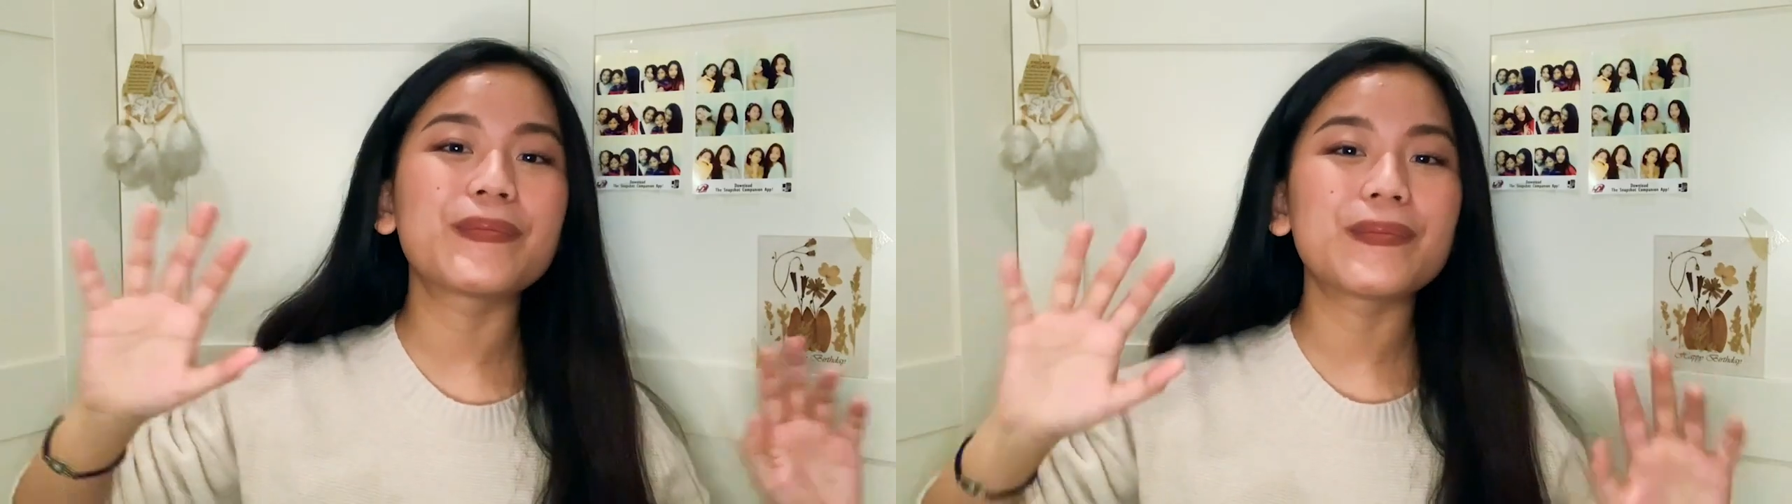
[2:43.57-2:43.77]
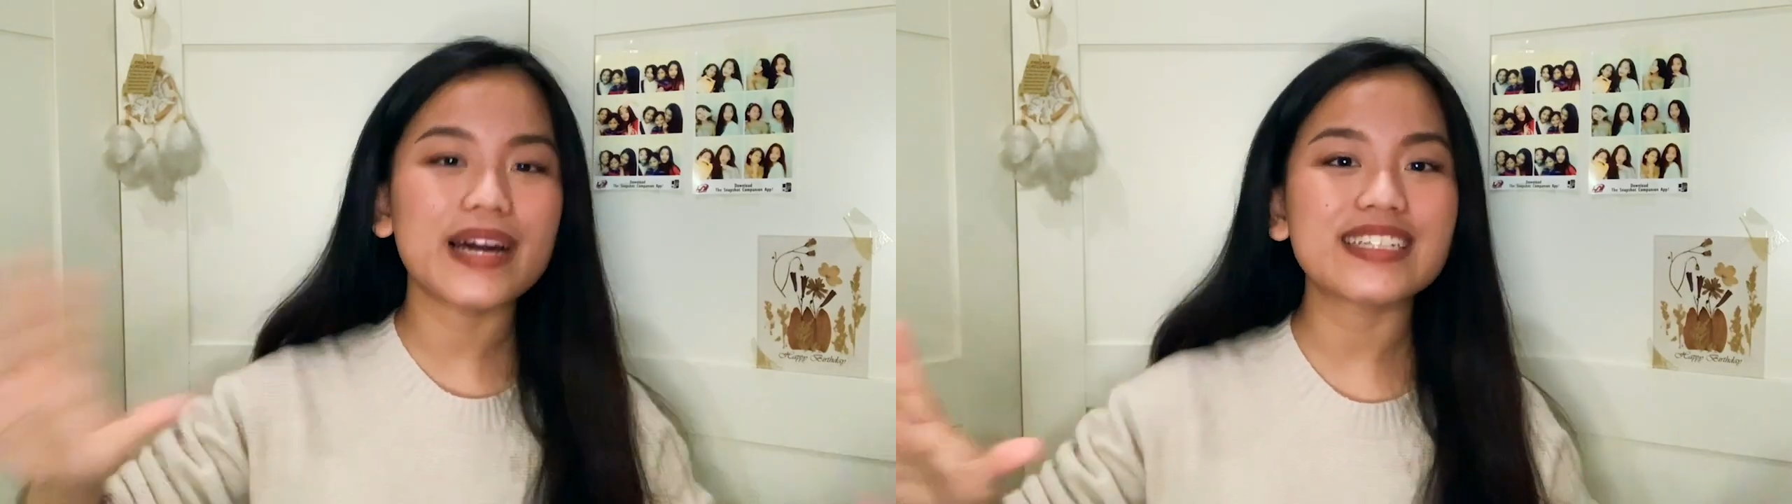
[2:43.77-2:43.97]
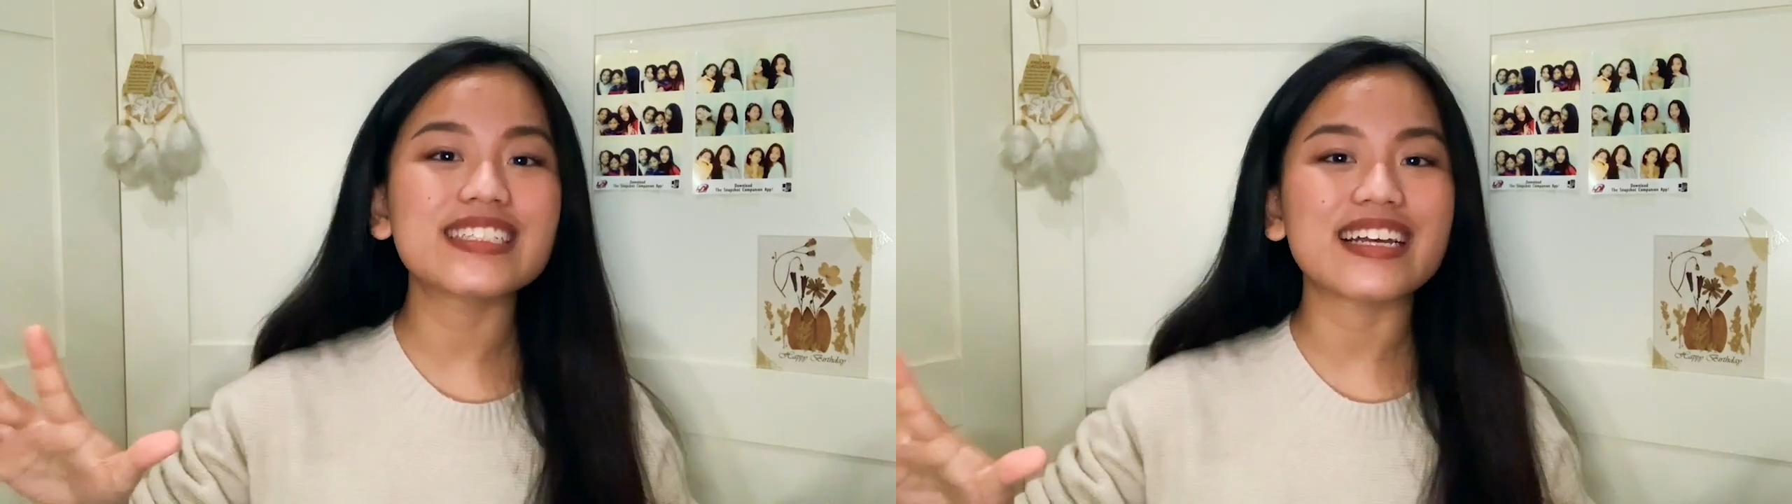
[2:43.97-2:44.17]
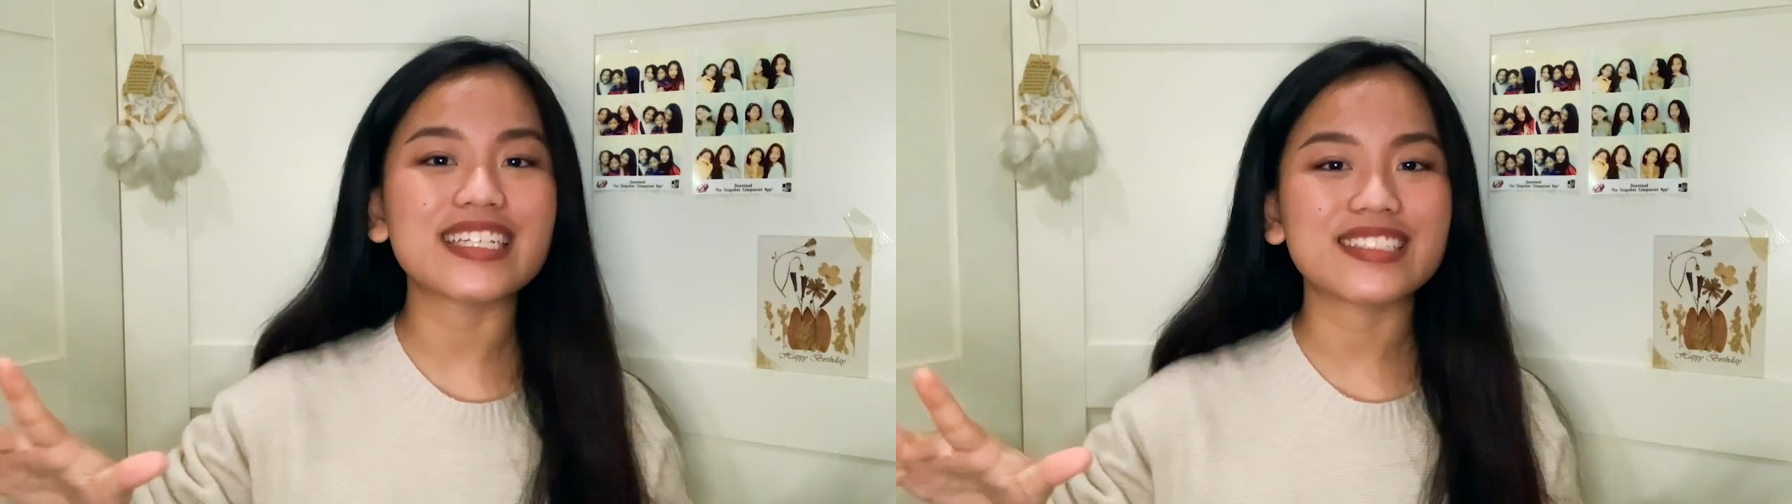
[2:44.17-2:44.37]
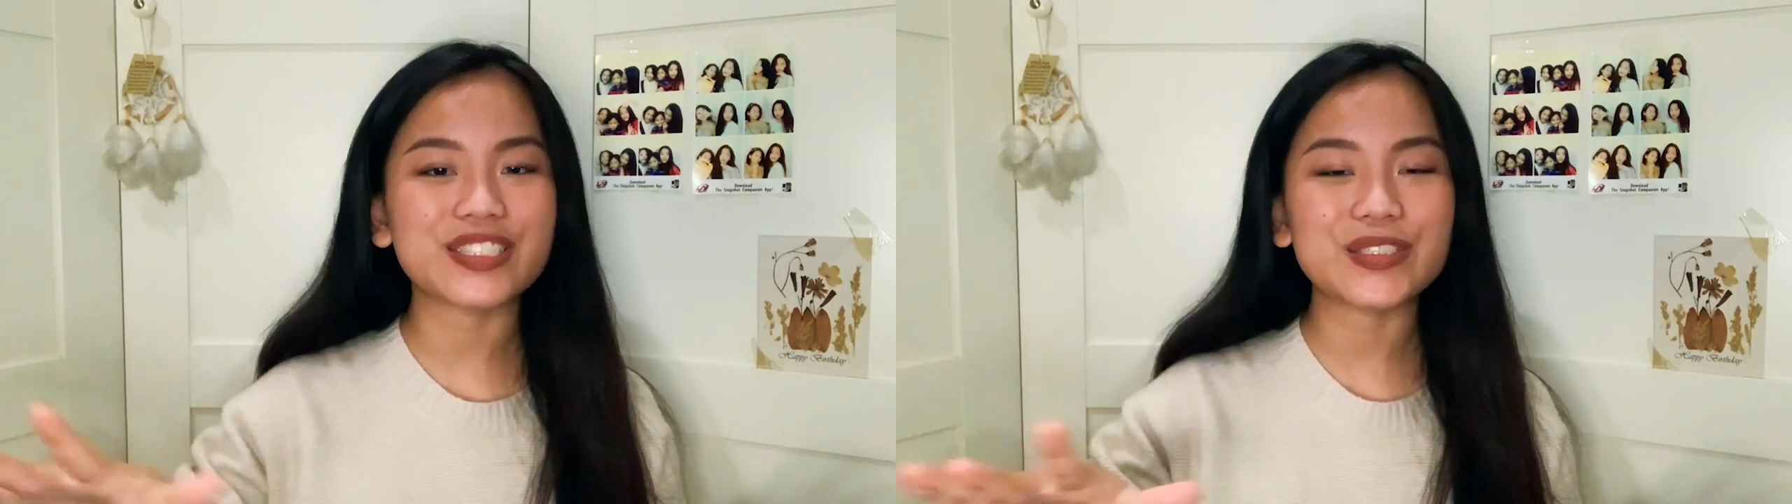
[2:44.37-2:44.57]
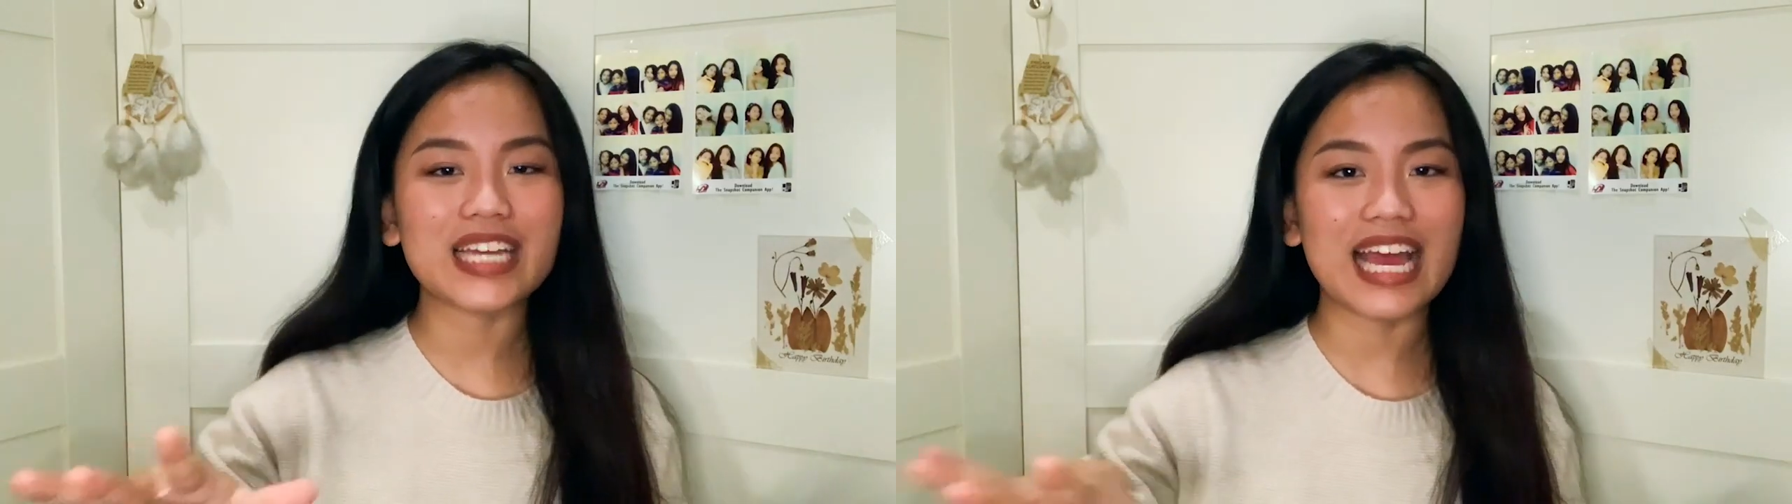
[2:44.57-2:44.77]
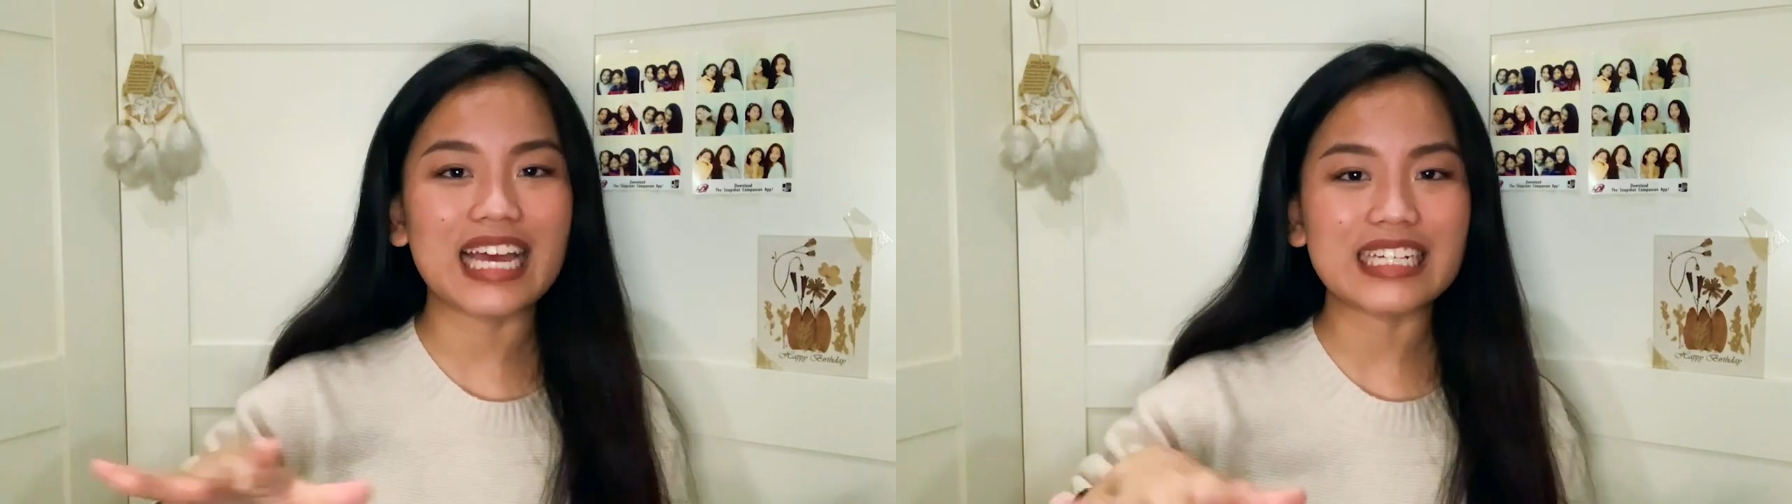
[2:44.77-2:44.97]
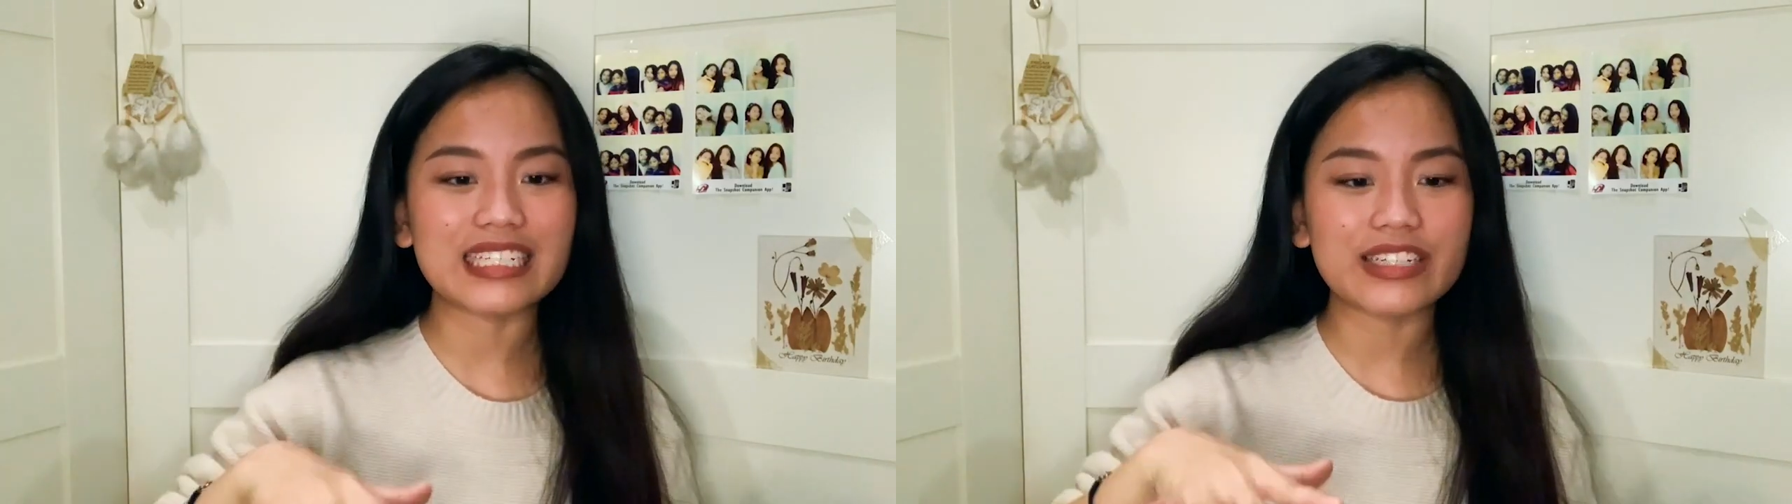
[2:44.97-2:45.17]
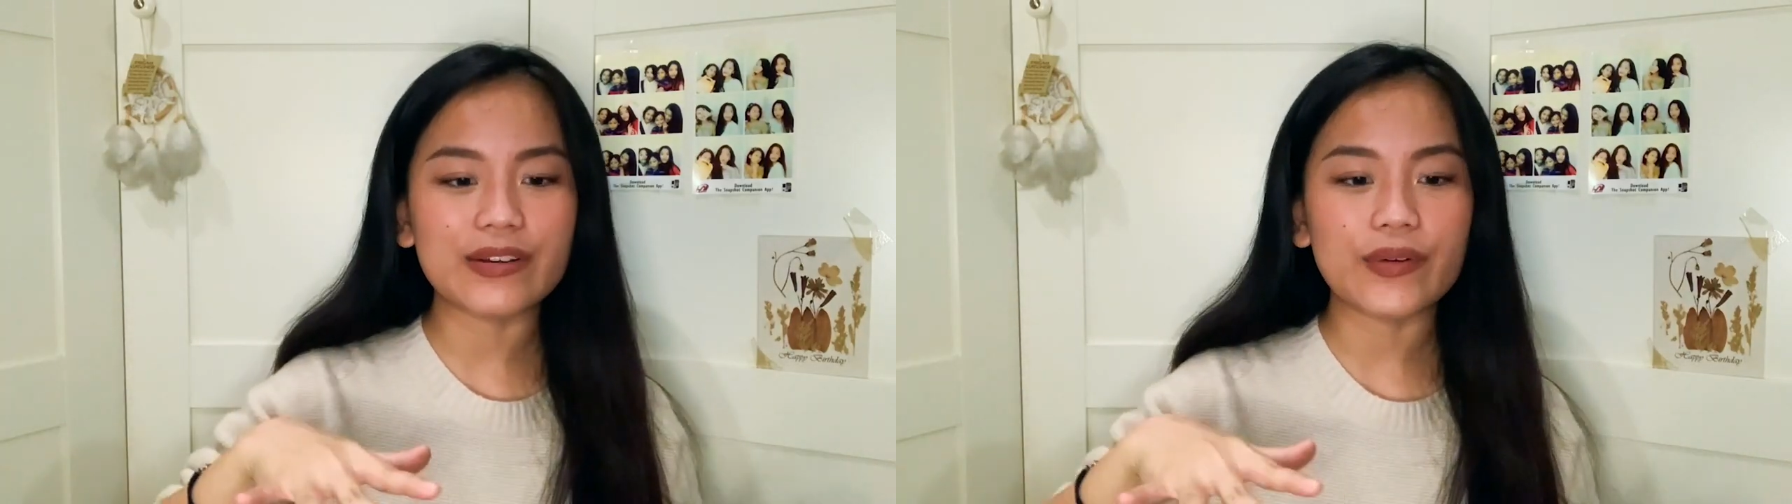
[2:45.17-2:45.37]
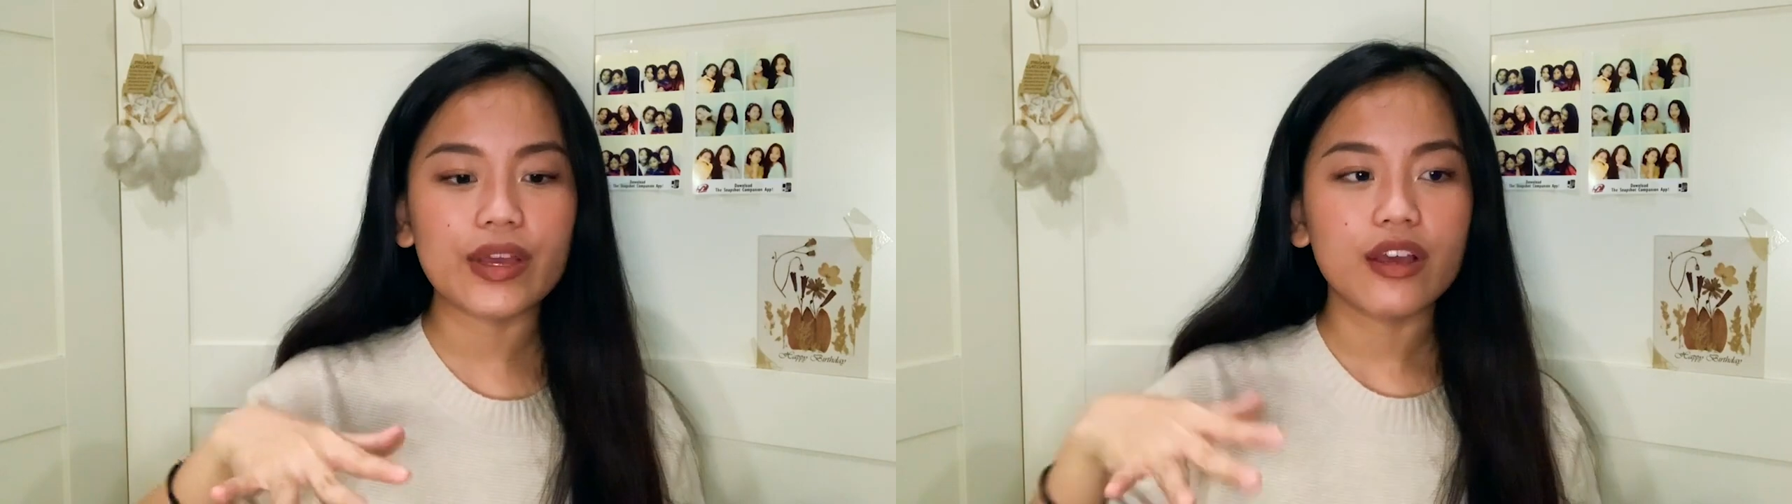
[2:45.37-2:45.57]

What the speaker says: much as you can, you know.